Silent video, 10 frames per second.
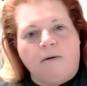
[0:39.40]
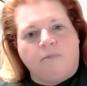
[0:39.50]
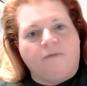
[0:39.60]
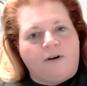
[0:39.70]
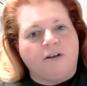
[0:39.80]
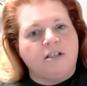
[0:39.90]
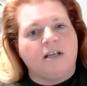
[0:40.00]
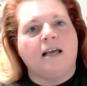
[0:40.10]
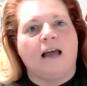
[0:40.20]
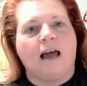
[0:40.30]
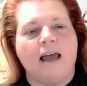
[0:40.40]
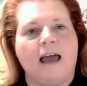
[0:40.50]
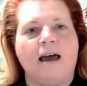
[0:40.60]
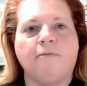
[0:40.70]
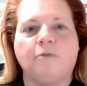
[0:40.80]
The first thing I
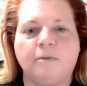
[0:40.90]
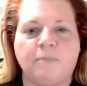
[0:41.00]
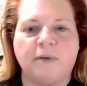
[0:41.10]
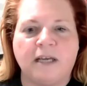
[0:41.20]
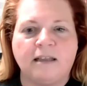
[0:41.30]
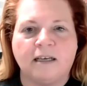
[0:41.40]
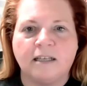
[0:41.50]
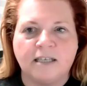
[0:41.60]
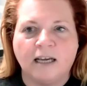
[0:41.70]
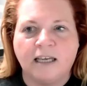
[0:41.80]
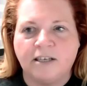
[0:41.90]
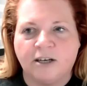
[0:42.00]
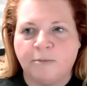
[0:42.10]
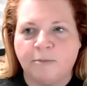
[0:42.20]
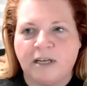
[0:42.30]
have would be the Kentucky
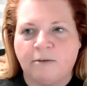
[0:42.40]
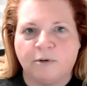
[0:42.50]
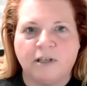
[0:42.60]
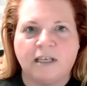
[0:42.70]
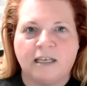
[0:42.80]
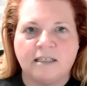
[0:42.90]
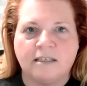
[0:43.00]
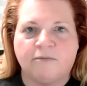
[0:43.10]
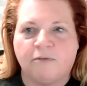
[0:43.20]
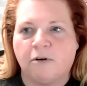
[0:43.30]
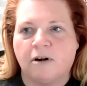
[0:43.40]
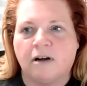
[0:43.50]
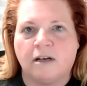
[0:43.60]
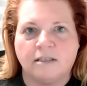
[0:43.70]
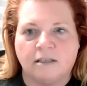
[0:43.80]
Derby really isn't
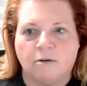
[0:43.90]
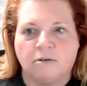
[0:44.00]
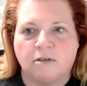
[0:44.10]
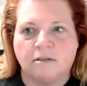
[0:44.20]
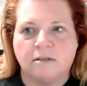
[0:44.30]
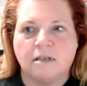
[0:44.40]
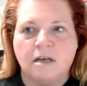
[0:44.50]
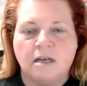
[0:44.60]
for us locals.